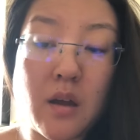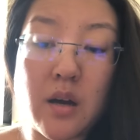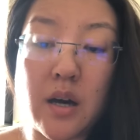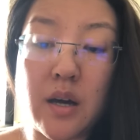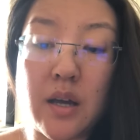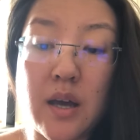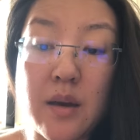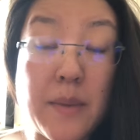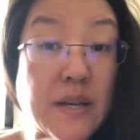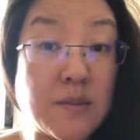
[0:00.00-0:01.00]
I
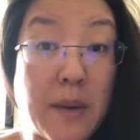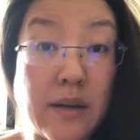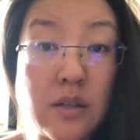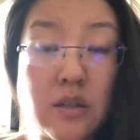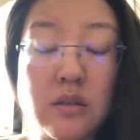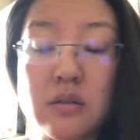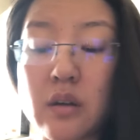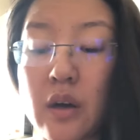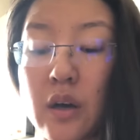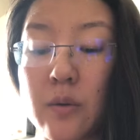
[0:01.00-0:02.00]
am asthmatic.
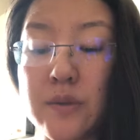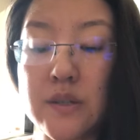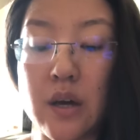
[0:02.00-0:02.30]
I was